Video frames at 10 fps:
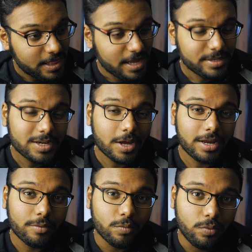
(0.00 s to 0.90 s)
things are going
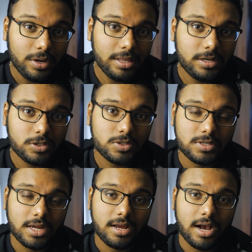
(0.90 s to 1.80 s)
to get really
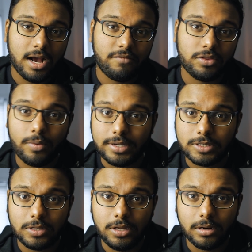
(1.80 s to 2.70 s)
interesting uh, for the
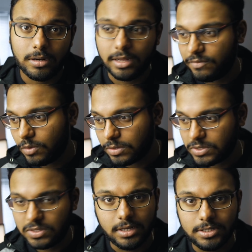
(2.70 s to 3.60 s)
rest of the year and of
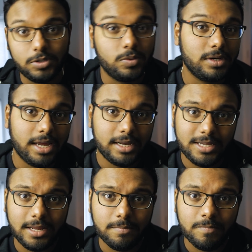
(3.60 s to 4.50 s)
course into
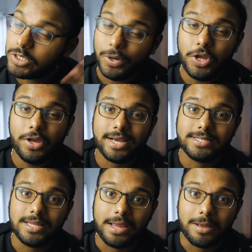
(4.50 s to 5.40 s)
2018. So what do you
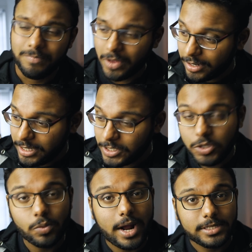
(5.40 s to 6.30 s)
guys think? Are these
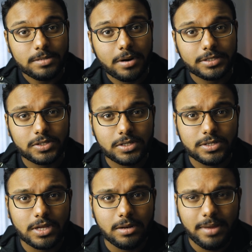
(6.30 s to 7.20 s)
new Ryzen
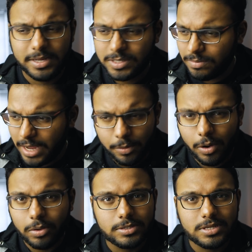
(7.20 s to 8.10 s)
processors going to make some
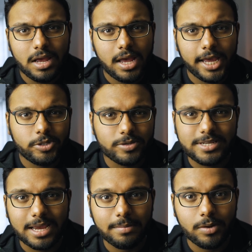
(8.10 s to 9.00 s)
inroads into a
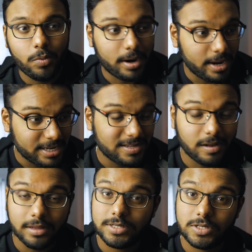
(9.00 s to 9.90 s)
segment where
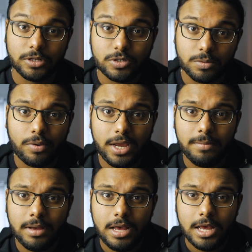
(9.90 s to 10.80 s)
Intel is still
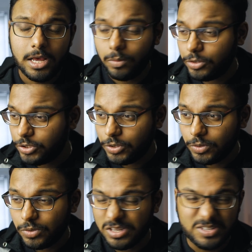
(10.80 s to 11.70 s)
supreme? Would
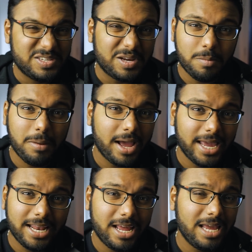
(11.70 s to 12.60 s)
you consider
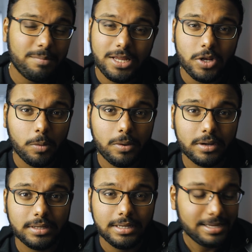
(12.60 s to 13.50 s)
buying an AMD
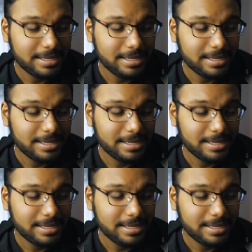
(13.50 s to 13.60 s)
notebook?